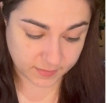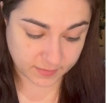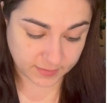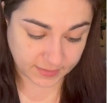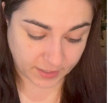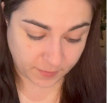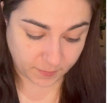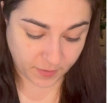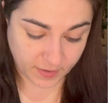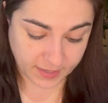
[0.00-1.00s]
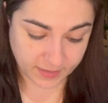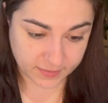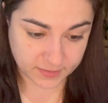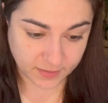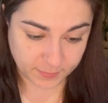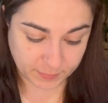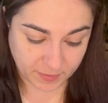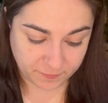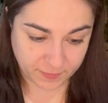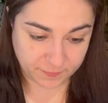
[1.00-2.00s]
So pi times
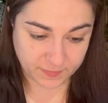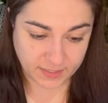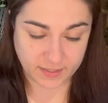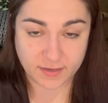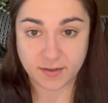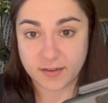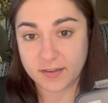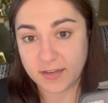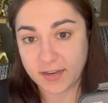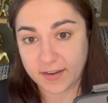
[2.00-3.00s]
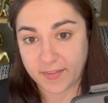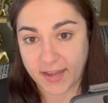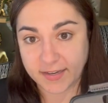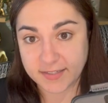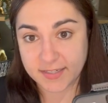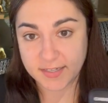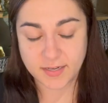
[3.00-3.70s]
by 50, like that.